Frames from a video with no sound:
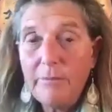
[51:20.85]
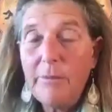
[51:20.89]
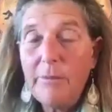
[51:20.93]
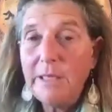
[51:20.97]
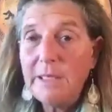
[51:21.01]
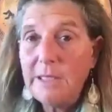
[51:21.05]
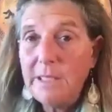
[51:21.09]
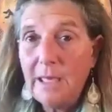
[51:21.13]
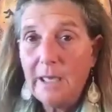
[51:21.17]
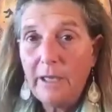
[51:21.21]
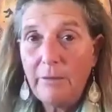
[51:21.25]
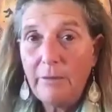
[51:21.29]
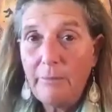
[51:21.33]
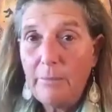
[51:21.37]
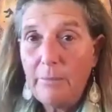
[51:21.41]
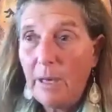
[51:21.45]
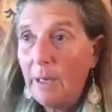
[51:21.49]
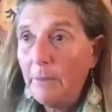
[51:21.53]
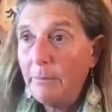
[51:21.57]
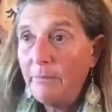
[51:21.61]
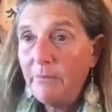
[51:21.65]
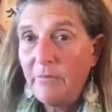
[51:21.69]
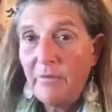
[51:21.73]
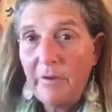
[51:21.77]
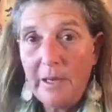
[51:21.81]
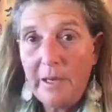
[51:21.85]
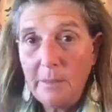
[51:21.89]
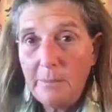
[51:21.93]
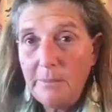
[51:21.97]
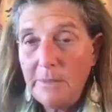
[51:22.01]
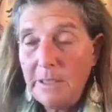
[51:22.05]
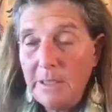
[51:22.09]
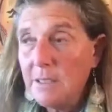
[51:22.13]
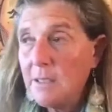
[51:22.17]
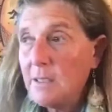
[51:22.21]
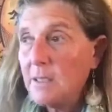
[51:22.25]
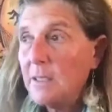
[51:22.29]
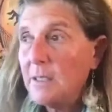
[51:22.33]
My dad popped
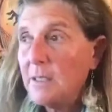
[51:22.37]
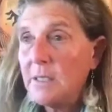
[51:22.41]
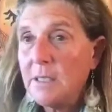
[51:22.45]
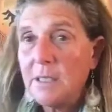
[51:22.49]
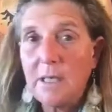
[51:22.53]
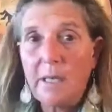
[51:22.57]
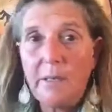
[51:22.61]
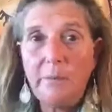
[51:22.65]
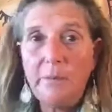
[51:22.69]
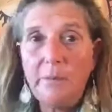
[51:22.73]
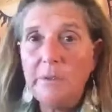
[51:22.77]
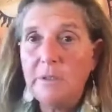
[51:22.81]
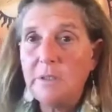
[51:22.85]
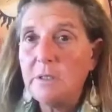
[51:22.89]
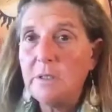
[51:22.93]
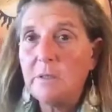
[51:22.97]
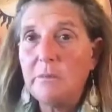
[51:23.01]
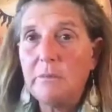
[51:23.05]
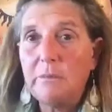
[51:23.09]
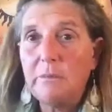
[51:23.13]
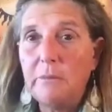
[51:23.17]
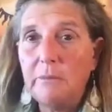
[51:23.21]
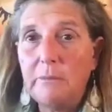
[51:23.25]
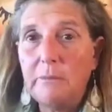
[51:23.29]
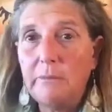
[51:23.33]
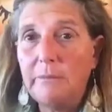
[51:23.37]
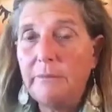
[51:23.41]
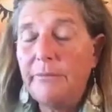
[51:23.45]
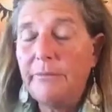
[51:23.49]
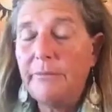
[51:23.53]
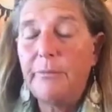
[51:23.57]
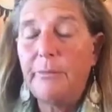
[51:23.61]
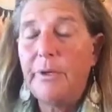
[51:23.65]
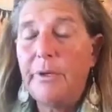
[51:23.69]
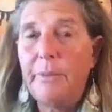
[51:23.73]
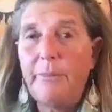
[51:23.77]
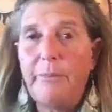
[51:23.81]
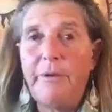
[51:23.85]
vitamins since
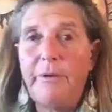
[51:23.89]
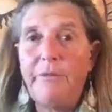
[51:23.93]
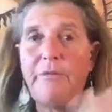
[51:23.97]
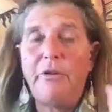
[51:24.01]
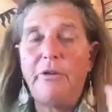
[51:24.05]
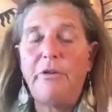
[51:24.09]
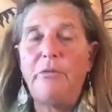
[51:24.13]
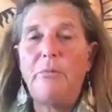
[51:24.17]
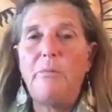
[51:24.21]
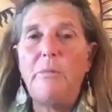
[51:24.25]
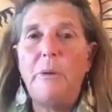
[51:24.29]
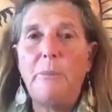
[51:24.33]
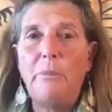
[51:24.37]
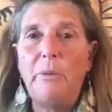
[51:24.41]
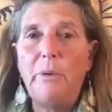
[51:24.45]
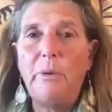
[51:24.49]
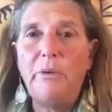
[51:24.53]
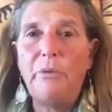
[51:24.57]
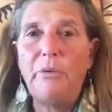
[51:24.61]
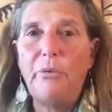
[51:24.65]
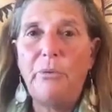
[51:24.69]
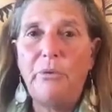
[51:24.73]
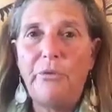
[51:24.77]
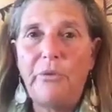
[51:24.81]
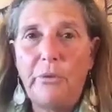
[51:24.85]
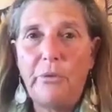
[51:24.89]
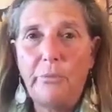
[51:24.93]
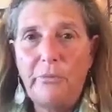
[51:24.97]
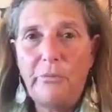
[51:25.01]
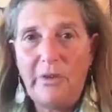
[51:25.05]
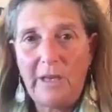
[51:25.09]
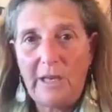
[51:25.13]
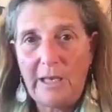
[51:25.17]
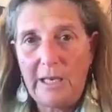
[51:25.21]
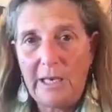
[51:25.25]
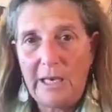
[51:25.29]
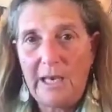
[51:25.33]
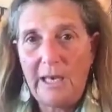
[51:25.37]
one of my first memories was him
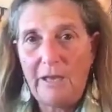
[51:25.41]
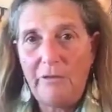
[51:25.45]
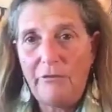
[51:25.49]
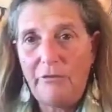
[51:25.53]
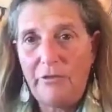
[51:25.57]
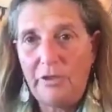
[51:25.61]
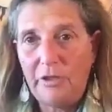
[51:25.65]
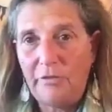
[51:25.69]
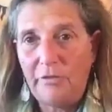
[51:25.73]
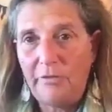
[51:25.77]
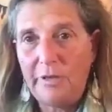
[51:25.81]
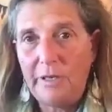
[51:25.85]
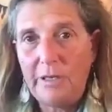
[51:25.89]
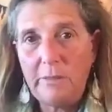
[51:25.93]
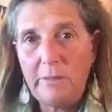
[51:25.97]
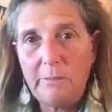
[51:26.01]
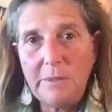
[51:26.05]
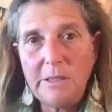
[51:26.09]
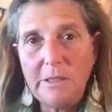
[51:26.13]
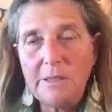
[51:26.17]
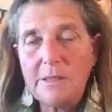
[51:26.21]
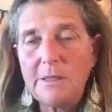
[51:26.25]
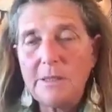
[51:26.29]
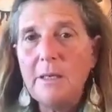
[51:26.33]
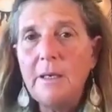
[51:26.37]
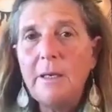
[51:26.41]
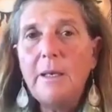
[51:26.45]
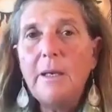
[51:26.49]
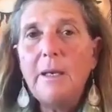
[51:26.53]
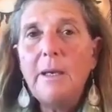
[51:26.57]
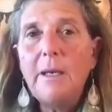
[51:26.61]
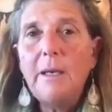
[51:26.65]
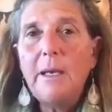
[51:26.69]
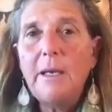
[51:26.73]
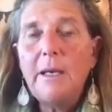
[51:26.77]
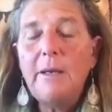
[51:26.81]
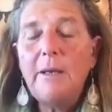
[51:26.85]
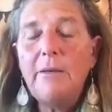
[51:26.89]
taking a handful of vitamins.
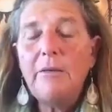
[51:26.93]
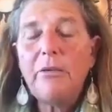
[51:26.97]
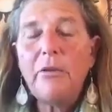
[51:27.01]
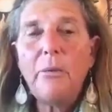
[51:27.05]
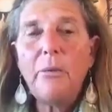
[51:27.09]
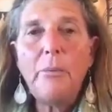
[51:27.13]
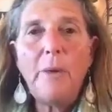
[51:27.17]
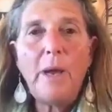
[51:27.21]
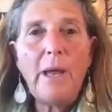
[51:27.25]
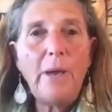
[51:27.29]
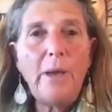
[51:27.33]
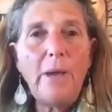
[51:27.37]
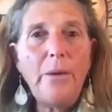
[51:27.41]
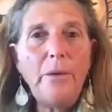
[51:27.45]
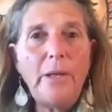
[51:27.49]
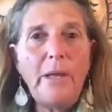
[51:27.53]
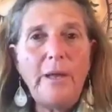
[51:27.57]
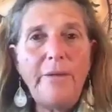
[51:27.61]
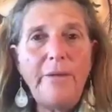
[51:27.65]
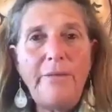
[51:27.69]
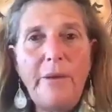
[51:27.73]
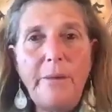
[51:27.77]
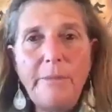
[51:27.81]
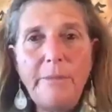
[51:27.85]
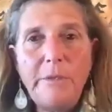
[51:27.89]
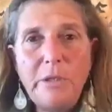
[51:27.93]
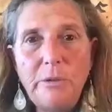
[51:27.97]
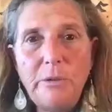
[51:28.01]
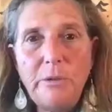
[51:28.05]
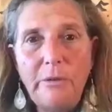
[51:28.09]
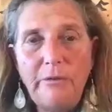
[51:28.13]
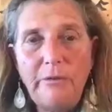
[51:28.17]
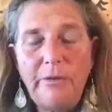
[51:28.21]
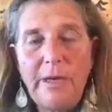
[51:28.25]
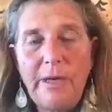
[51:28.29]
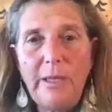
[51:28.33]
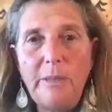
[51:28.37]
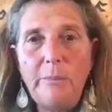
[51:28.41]
And so my whole life I've been
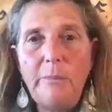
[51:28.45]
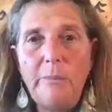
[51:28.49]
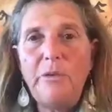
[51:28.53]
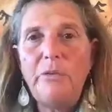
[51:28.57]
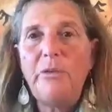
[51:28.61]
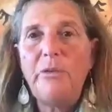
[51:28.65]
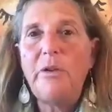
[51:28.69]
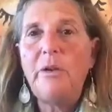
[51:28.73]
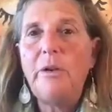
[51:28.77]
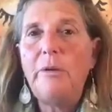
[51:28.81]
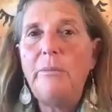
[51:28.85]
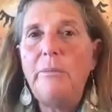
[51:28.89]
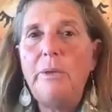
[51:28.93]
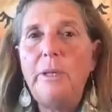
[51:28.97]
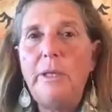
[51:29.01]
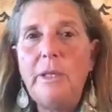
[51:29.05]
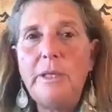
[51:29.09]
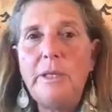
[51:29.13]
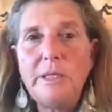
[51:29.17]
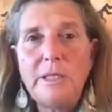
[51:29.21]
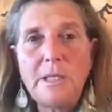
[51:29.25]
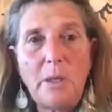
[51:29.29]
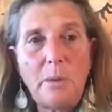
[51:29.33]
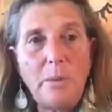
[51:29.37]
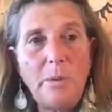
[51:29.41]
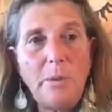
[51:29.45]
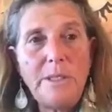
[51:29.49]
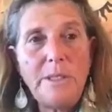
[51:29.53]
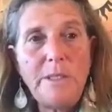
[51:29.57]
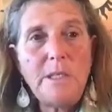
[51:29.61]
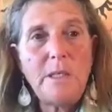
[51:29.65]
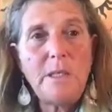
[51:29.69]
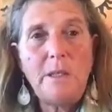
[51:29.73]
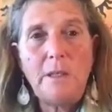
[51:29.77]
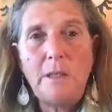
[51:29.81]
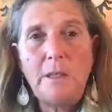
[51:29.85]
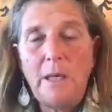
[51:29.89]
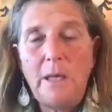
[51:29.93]
doing vitamins, and I realized I
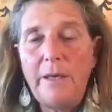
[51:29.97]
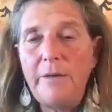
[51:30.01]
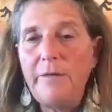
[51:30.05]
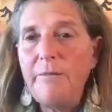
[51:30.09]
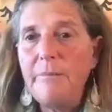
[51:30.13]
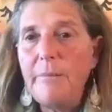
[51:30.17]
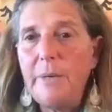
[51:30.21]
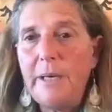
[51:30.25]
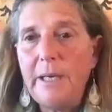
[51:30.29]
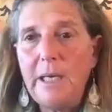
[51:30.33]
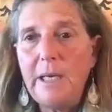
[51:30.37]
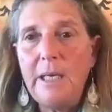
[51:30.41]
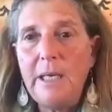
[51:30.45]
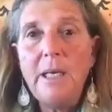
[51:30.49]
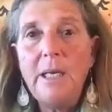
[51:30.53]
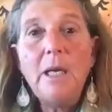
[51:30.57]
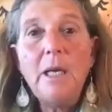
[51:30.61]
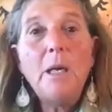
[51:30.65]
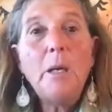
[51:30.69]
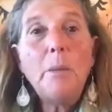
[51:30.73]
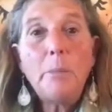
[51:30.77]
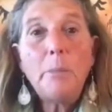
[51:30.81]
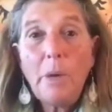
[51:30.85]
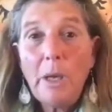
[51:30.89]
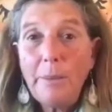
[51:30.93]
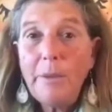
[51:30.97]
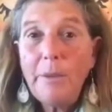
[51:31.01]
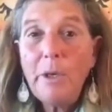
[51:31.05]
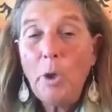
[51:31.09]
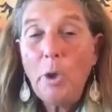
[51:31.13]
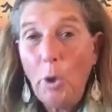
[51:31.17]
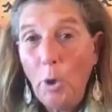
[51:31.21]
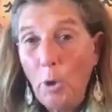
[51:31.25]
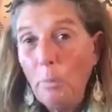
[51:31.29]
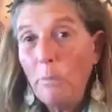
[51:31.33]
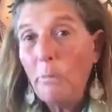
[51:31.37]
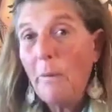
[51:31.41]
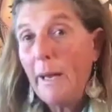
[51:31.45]
wasted a lot of money, probably
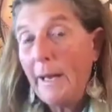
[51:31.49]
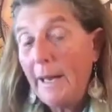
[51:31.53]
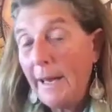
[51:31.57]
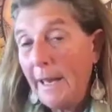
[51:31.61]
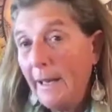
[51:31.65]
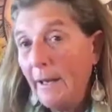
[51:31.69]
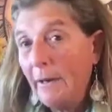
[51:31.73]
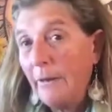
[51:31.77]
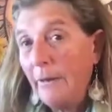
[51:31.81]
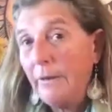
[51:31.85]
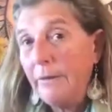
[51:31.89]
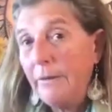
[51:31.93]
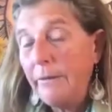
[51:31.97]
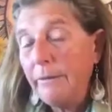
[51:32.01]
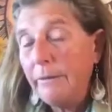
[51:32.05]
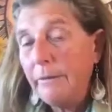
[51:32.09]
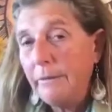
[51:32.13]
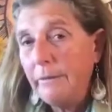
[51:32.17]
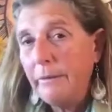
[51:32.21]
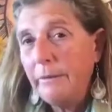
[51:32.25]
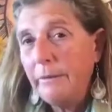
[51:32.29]
hurt my health.